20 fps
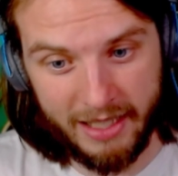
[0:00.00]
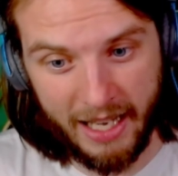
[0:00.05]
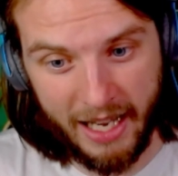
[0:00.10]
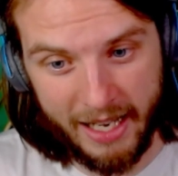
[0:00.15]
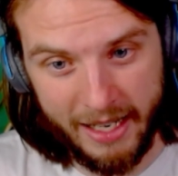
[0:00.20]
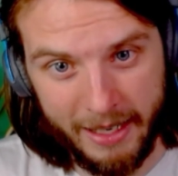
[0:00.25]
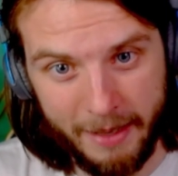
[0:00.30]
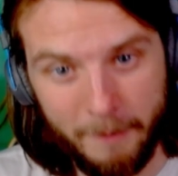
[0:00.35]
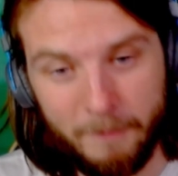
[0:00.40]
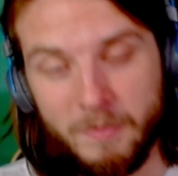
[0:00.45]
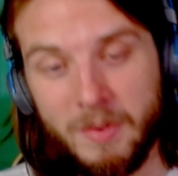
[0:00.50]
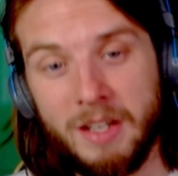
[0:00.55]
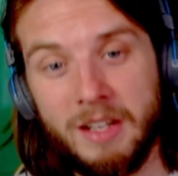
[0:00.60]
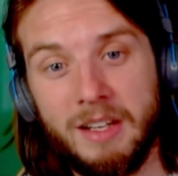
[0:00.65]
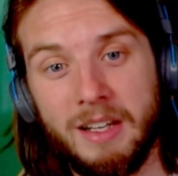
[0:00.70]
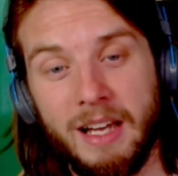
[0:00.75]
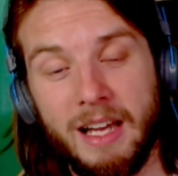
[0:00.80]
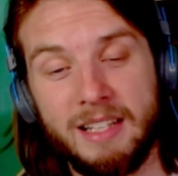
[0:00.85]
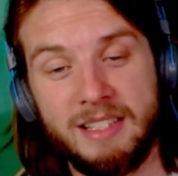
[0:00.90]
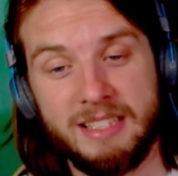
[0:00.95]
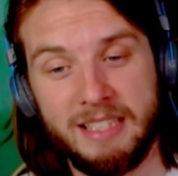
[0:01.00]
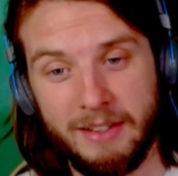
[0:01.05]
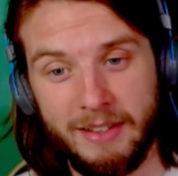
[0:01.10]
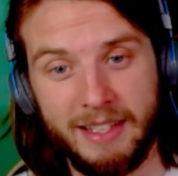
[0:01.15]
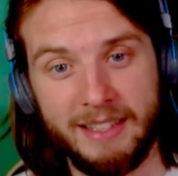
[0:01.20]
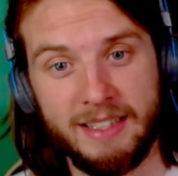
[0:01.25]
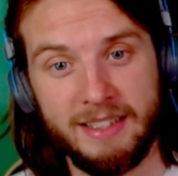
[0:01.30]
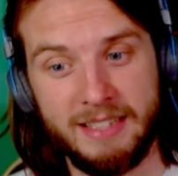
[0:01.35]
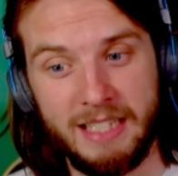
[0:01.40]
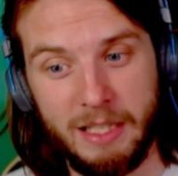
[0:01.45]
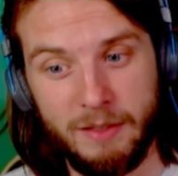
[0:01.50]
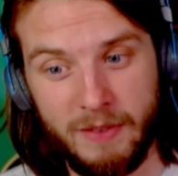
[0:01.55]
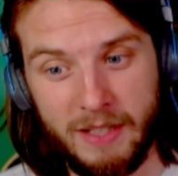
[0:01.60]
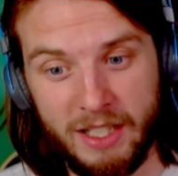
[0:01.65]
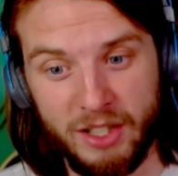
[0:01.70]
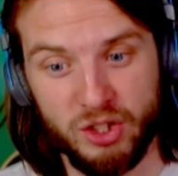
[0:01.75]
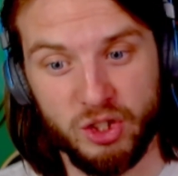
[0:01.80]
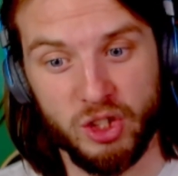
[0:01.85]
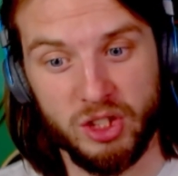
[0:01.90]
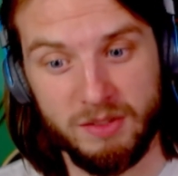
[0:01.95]
at it and staring at the TV
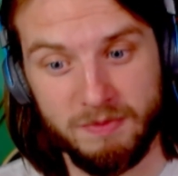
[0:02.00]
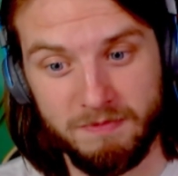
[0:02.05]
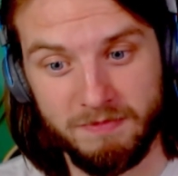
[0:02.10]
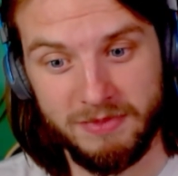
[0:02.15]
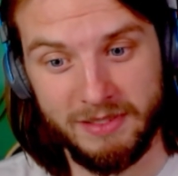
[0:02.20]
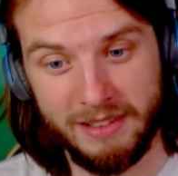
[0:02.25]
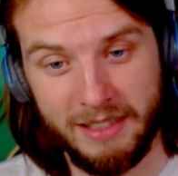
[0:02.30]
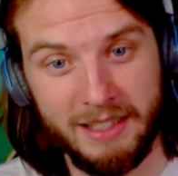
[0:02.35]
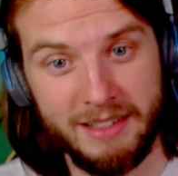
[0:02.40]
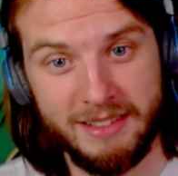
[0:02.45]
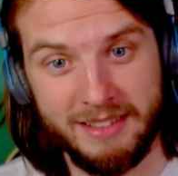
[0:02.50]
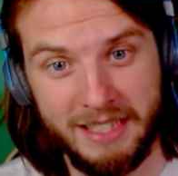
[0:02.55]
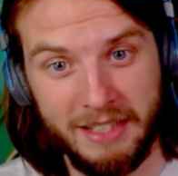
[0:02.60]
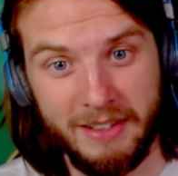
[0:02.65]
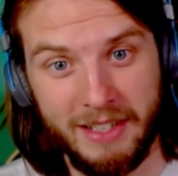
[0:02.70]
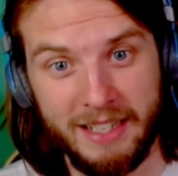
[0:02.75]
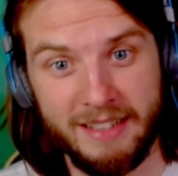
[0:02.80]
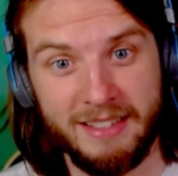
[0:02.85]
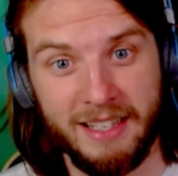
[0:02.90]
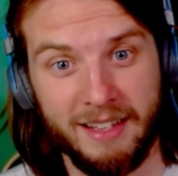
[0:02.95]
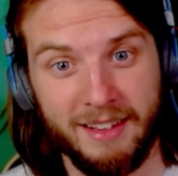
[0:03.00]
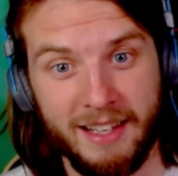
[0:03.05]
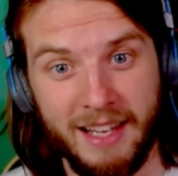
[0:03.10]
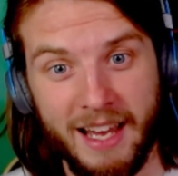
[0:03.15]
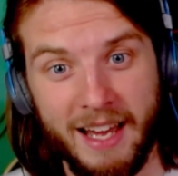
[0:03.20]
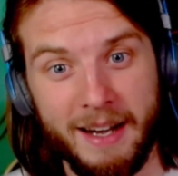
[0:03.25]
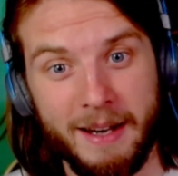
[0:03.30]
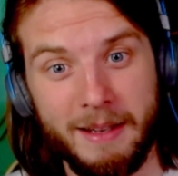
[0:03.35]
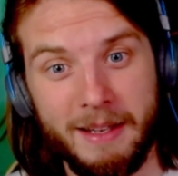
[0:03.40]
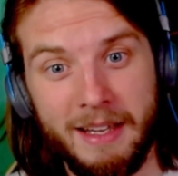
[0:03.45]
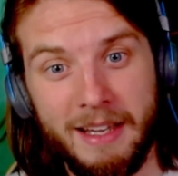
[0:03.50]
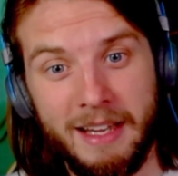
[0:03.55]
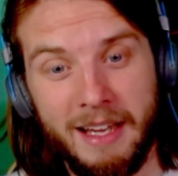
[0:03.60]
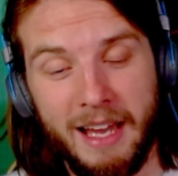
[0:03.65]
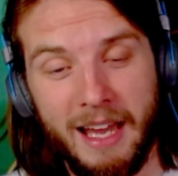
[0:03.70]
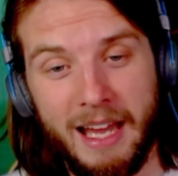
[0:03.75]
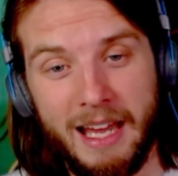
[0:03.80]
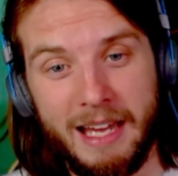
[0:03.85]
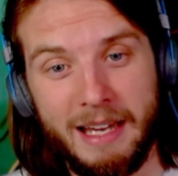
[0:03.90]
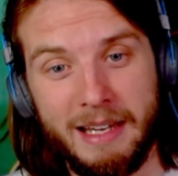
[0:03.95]
and just staring intently at it.
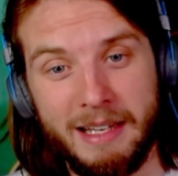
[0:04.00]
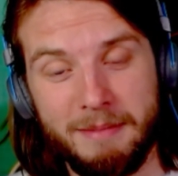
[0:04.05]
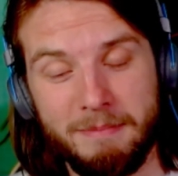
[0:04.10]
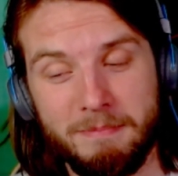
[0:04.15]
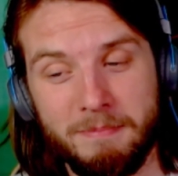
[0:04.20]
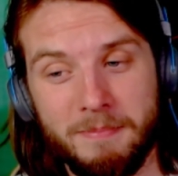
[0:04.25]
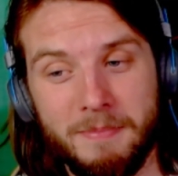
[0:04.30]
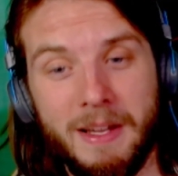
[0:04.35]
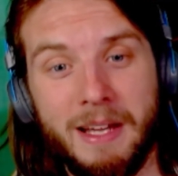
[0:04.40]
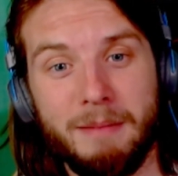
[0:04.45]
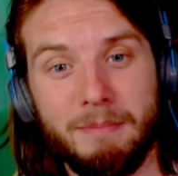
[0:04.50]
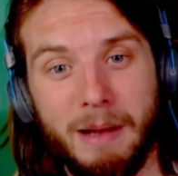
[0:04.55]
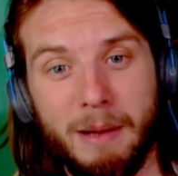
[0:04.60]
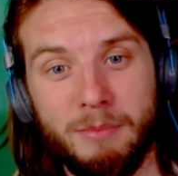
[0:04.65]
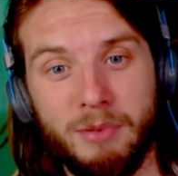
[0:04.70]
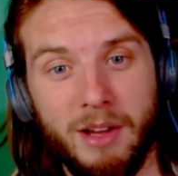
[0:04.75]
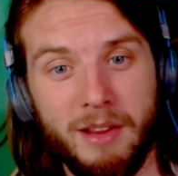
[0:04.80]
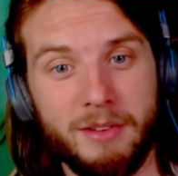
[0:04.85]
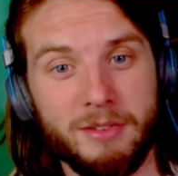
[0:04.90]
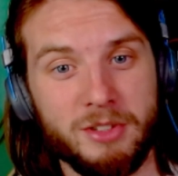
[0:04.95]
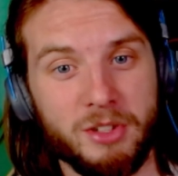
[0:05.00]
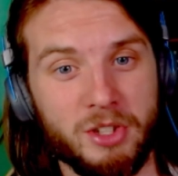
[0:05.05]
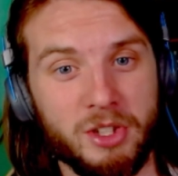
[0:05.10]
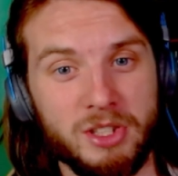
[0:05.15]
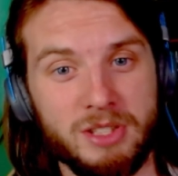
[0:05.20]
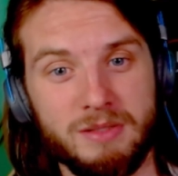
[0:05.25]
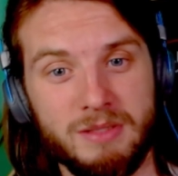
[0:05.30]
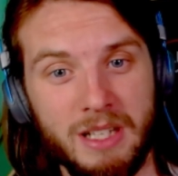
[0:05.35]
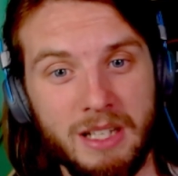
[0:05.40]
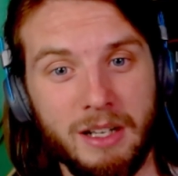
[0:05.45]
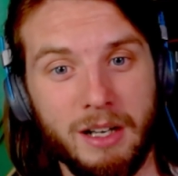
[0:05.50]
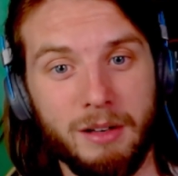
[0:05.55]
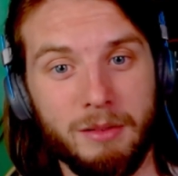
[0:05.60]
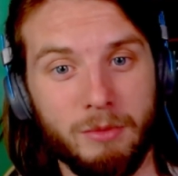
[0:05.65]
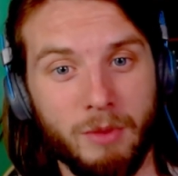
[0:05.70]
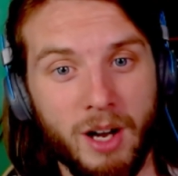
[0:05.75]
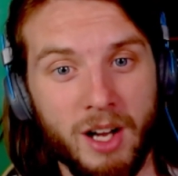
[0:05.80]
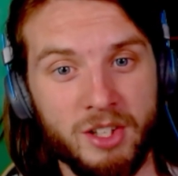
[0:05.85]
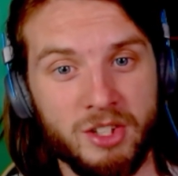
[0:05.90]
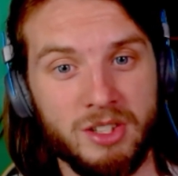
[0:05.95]
And my brothers are just, you know,
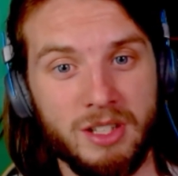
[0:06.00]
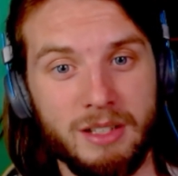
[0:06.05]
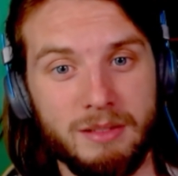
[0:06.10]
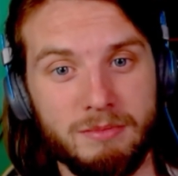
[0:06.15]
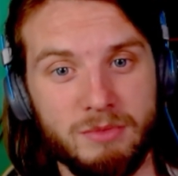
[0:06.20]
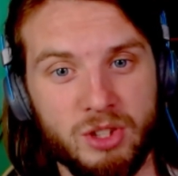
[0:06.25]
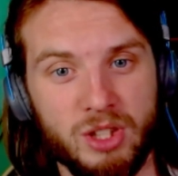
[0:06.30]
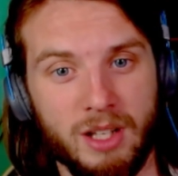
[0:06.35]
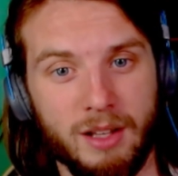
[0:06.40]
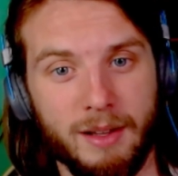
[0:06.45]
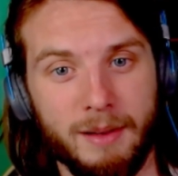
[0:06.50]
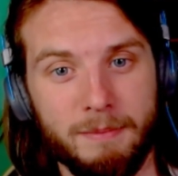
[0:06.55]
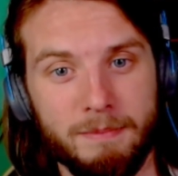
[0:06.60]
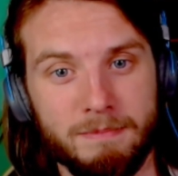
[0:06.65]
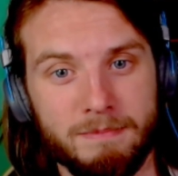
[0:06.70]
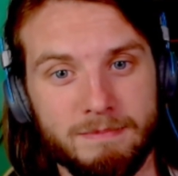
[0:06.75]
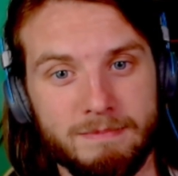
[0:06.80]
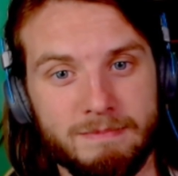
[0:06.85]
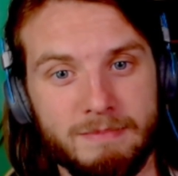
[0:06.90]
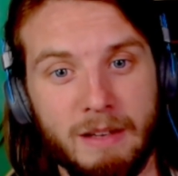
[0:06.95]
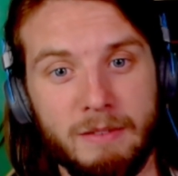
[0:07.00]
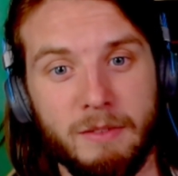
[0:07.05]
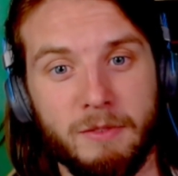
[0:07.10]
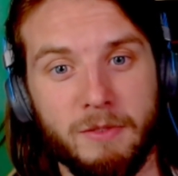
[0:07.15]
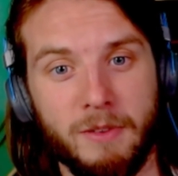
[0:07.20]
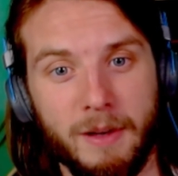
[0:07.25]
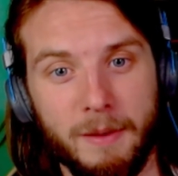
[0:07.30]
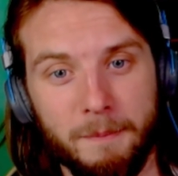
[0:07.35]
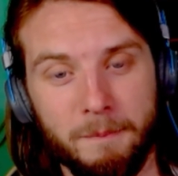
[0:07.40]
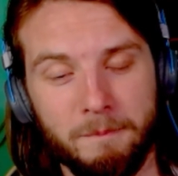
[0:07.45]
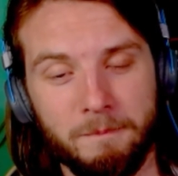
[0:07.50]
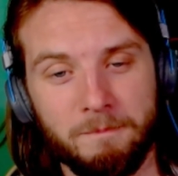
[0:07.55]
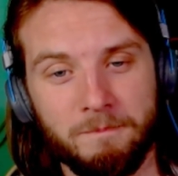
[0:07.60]
watching it, chilling, having fun.